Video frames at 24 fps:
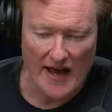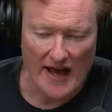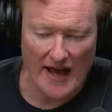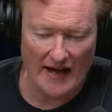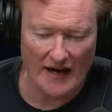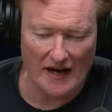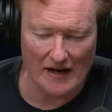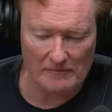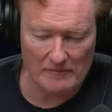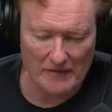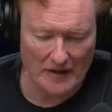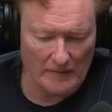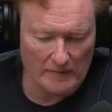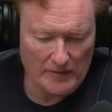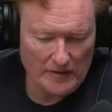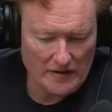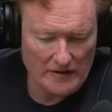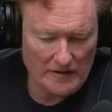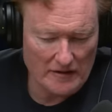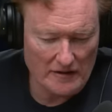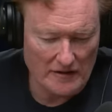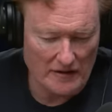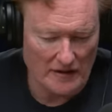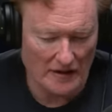And I
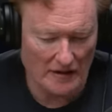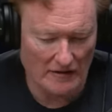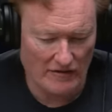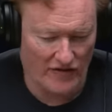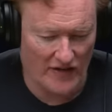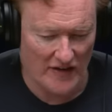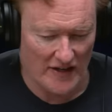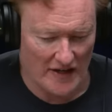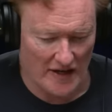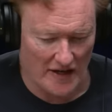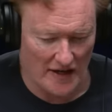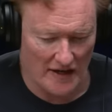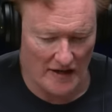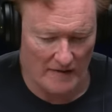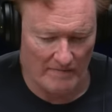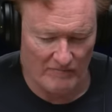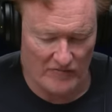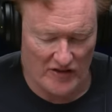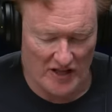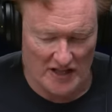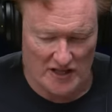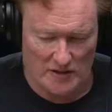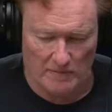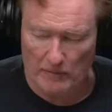remembered uh, thinking,
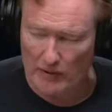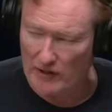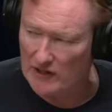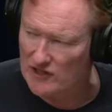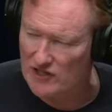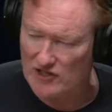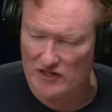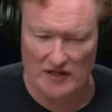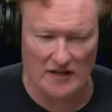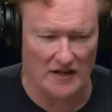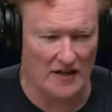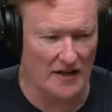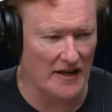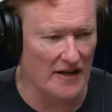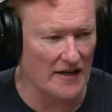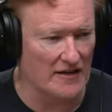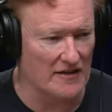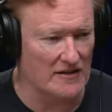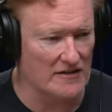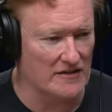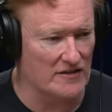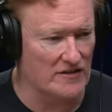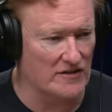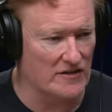this person
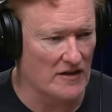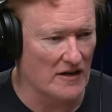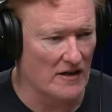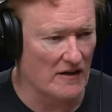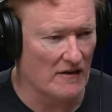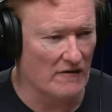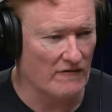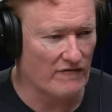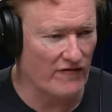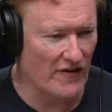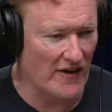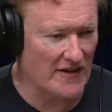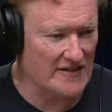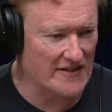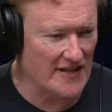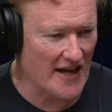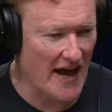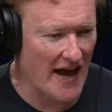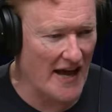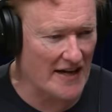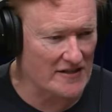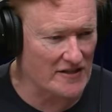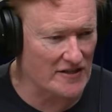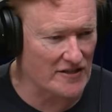is
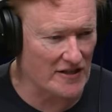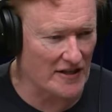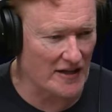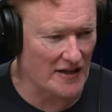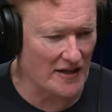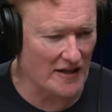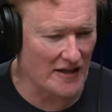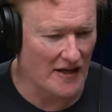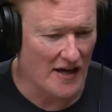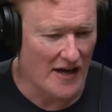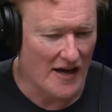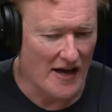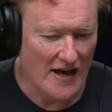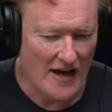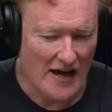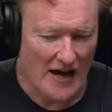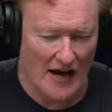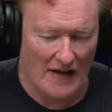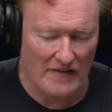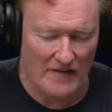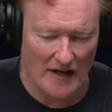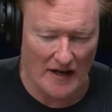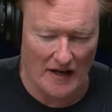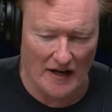fantastic.
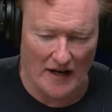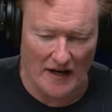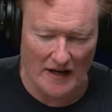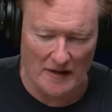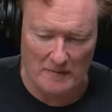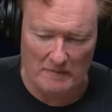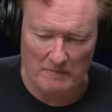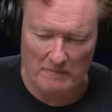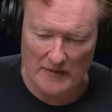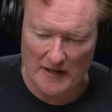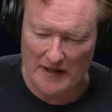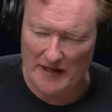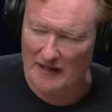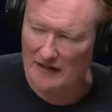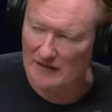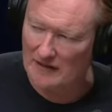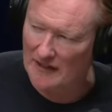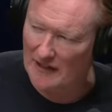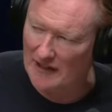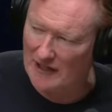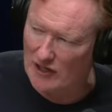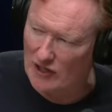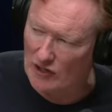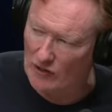And then I
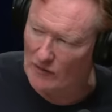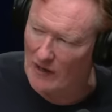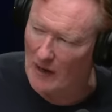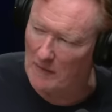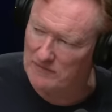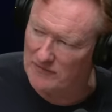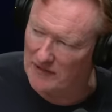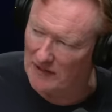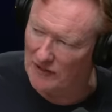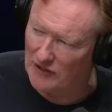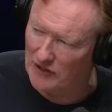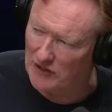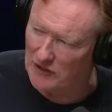immediately corrupted